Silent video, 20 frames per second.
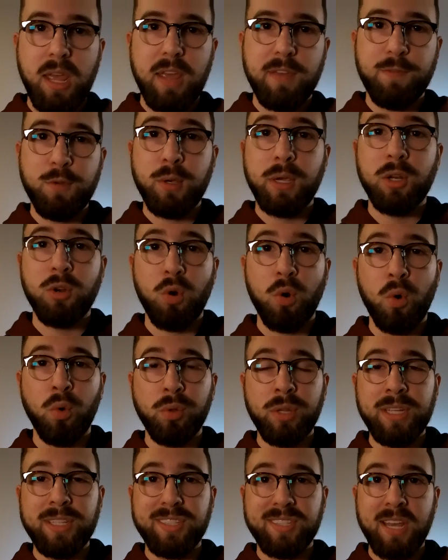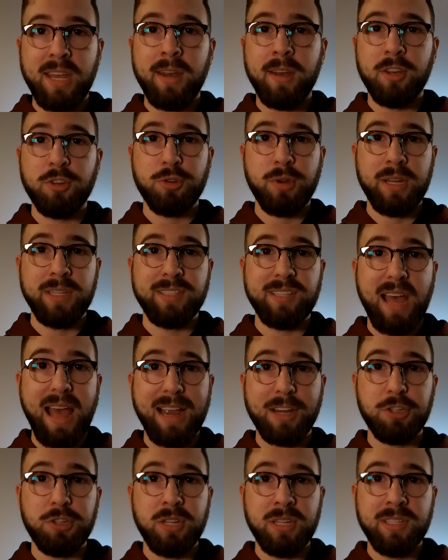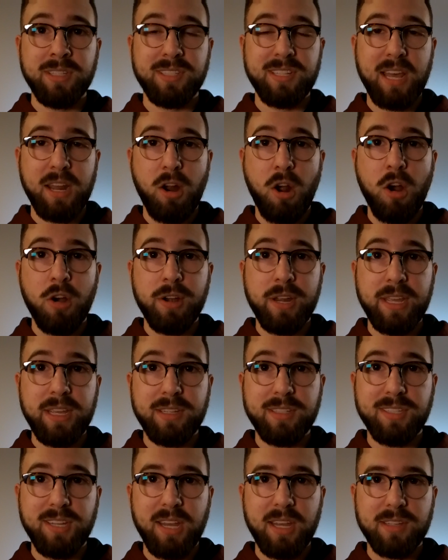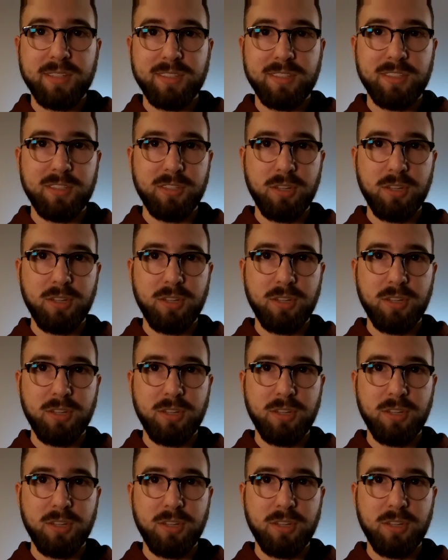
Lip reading: if you can only send transactions that already exist?